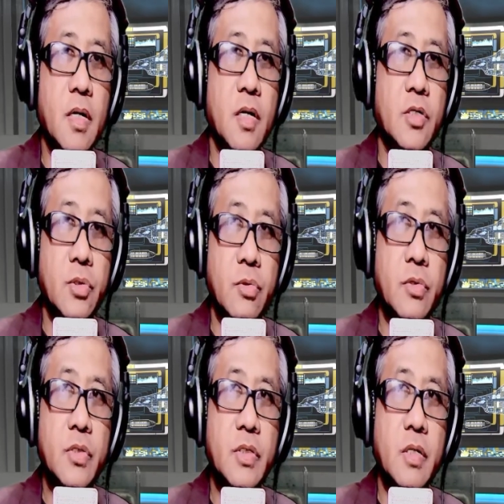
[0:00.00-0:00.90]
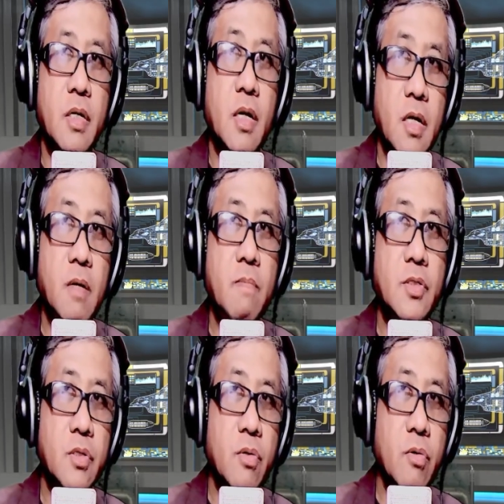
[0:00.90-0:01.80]
Source,
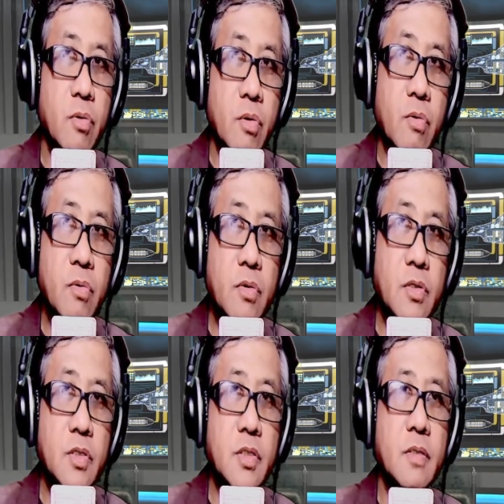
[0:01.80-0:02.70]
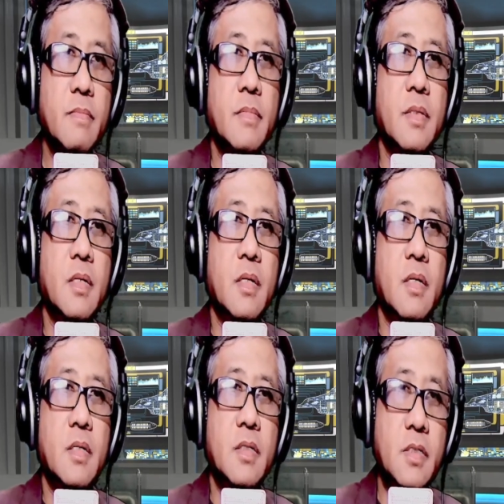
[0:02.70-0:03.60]
leaves or roots.
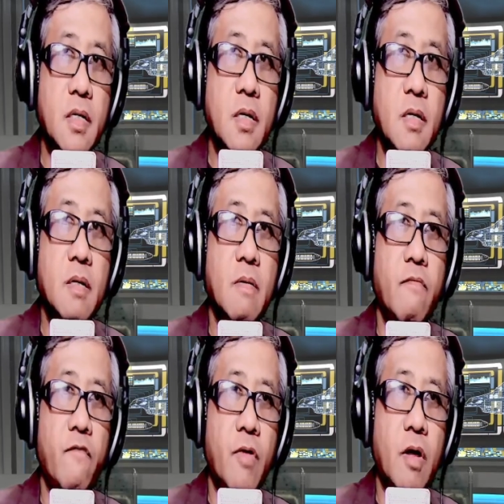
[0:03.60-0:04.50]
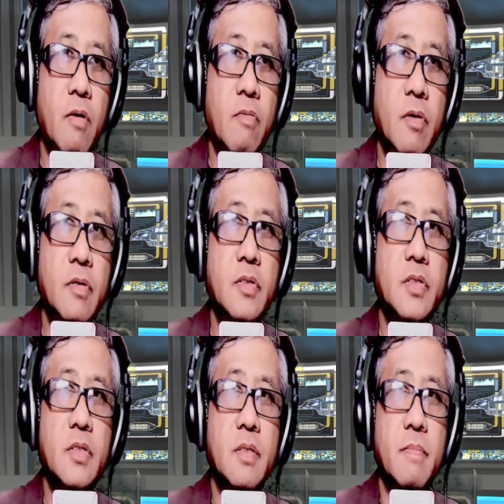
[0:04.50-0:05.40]
Sink,
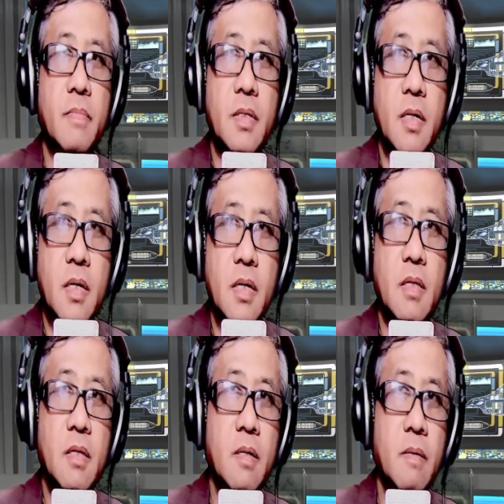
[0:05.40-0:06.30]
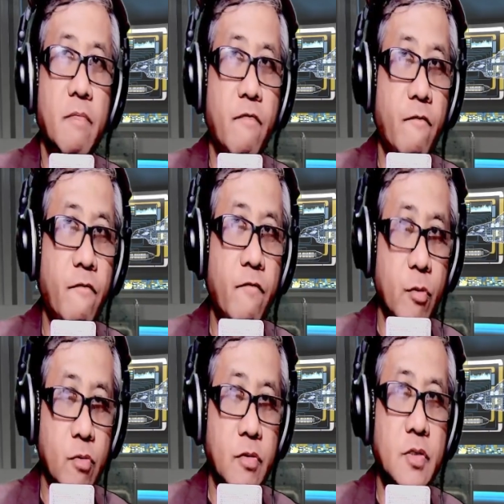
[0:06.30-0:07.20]
flowers and
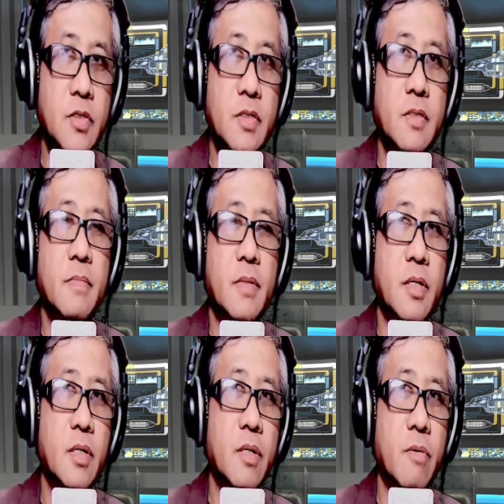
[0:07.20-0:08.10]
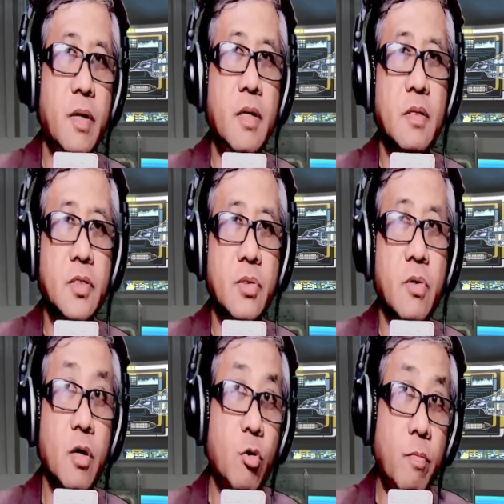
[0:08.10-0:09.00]
fruits. Alright, so
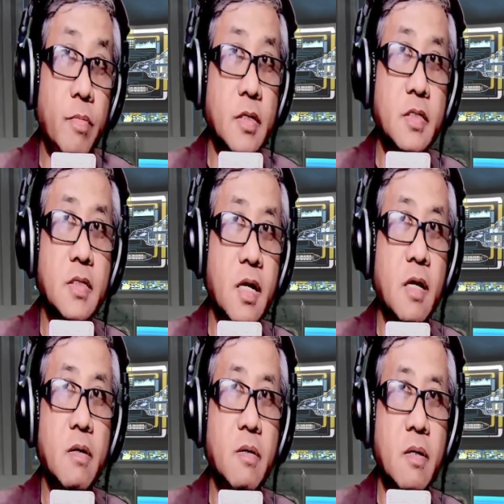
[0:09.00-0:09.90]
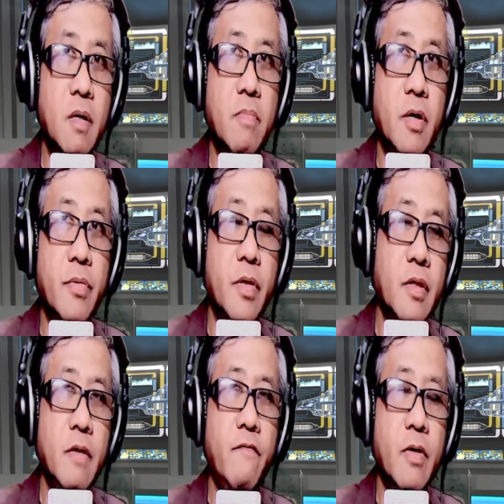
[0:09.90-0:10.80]
I hope that's clear about the
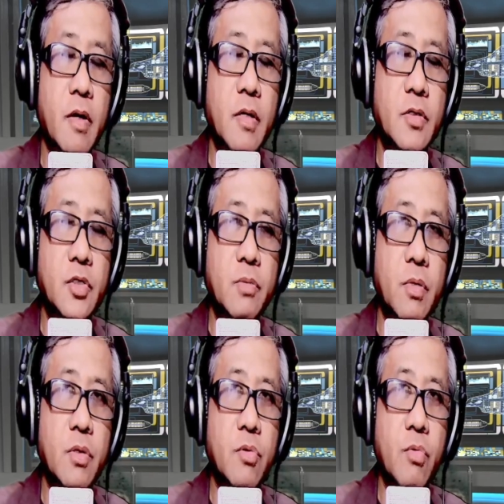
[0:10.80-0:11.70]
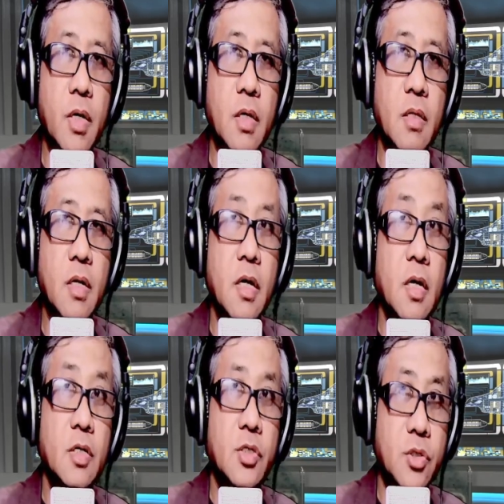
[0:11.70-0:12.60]
difference between
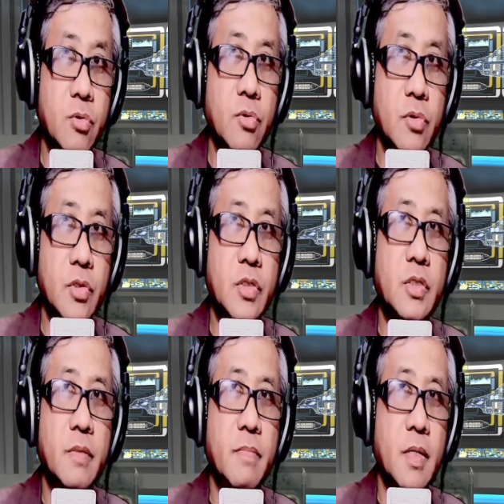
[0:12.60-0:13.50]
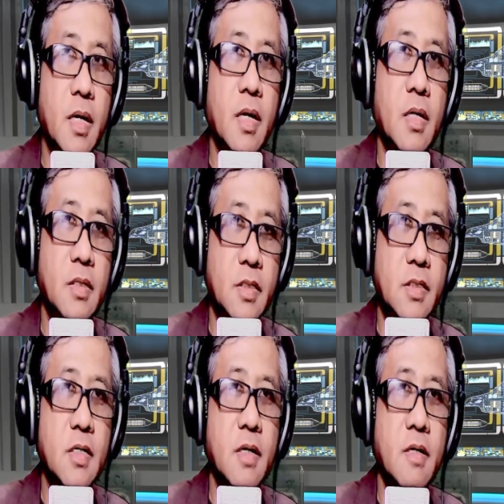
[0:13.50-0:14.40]
source and
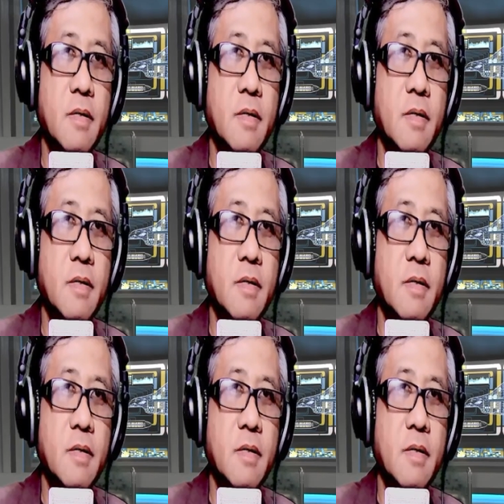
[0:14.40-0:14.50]
sink.